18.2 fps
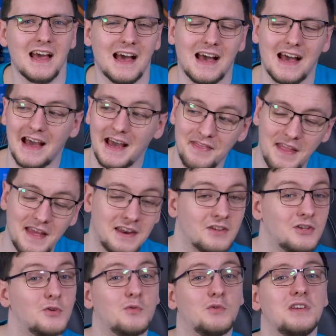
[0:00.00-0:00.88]
and
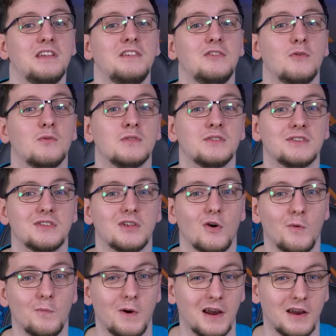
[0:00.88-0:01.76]
then you will need to
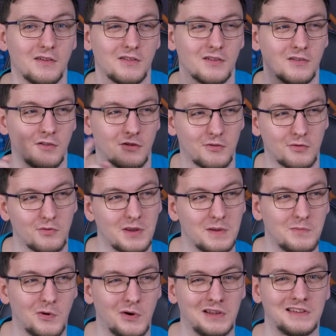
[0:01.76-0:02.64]
install Python
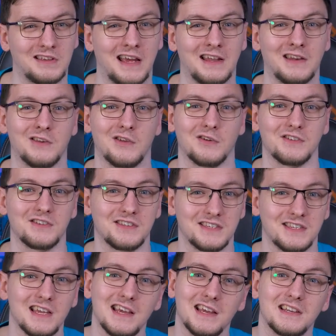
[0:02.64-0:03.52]

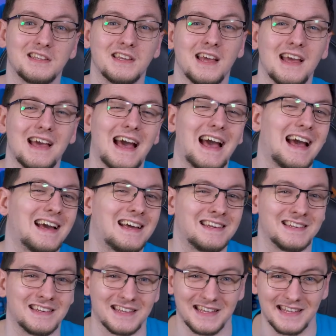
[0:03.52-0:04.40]
3.10.6
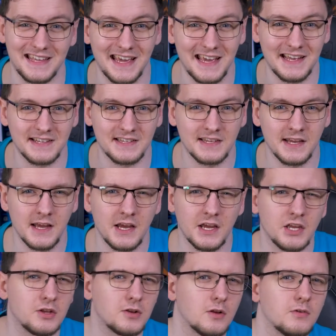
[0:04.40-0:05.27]
and Git.
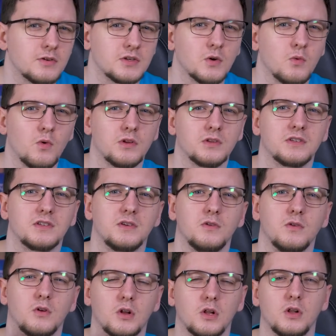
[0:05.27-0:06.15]
You'll also want
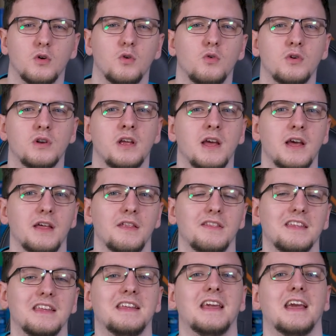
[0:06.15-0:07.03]
to clone
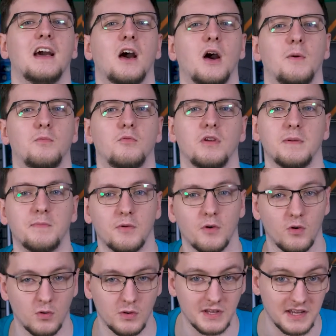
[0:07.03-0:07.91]
the GitHub
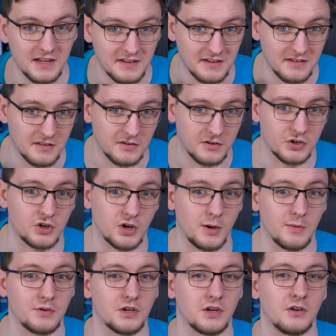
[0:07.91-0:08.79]
repo linked in the
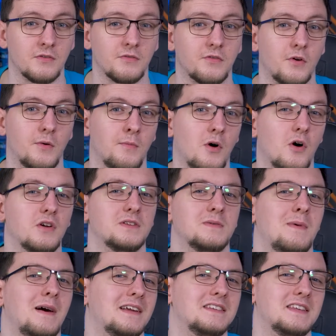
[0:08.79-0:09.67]
description from
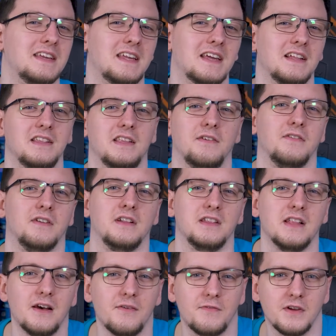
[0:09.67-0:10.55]
Automatic
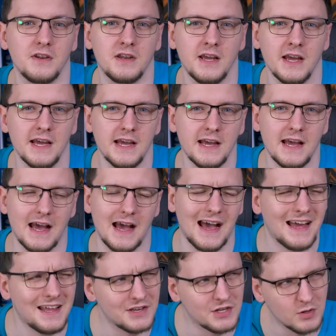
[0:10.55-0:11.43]
1111,
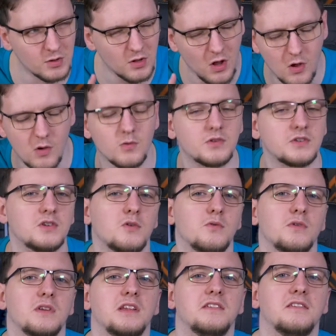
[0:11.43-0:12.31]
and you'll
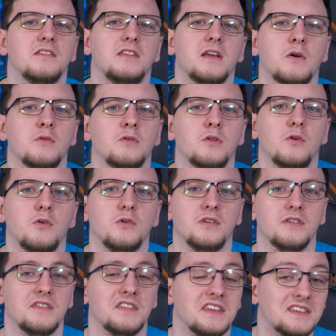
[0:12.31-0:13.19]
also need to
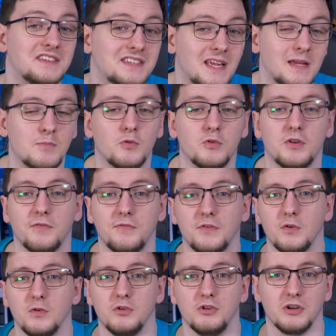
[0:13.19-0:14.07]
download the Stable
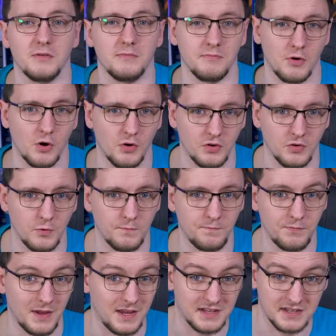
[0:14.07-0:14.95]
Diffusion model.
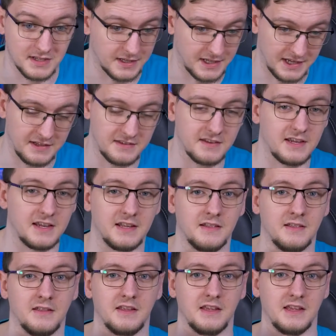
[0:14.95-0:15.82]
It's linked
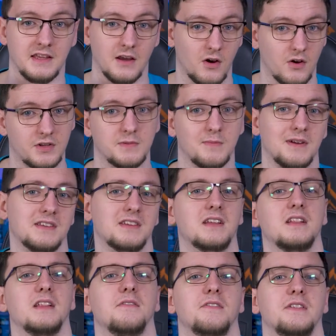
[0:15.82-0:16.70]
in the
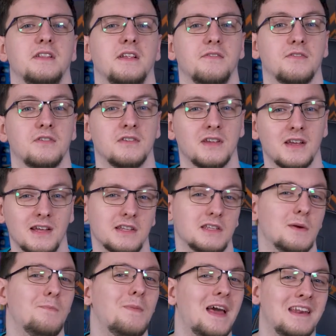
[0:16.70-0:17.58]
Automatic 1111
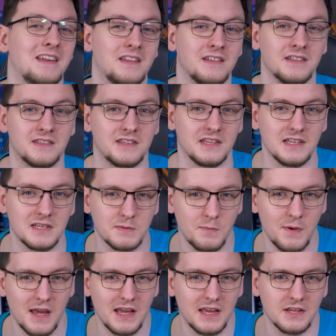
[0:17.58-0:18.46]
dependencies
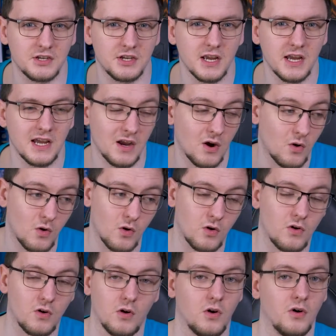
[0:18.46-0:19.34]
page
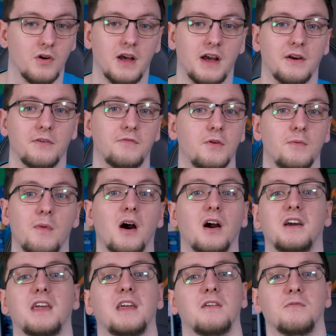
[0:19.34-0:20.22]
or from
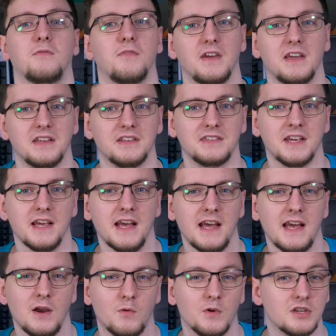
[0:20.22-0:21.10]
Hugging Face,
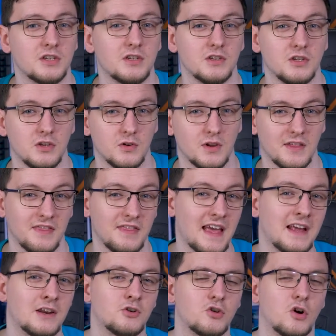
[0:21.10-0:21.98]
which you can
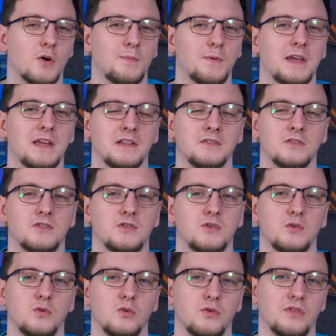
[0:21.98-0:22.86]
then drop
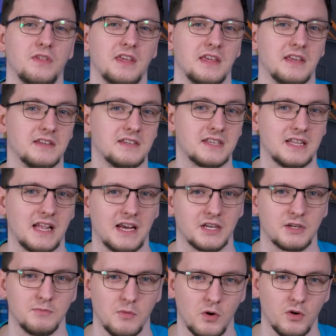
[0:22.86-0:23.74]
into the
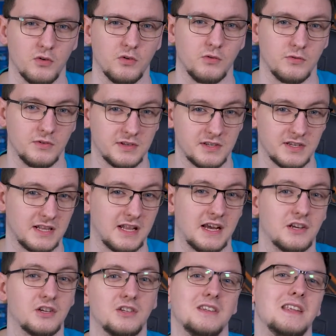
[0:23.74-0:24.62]

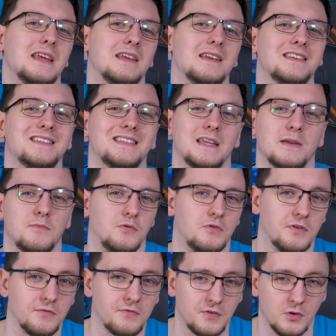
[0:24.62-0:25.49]

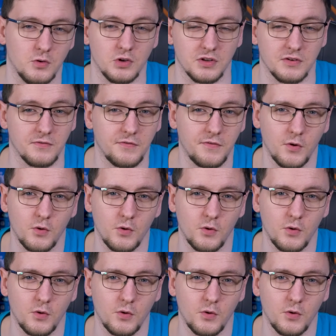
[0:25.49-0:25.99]
/models/Stable Diffusion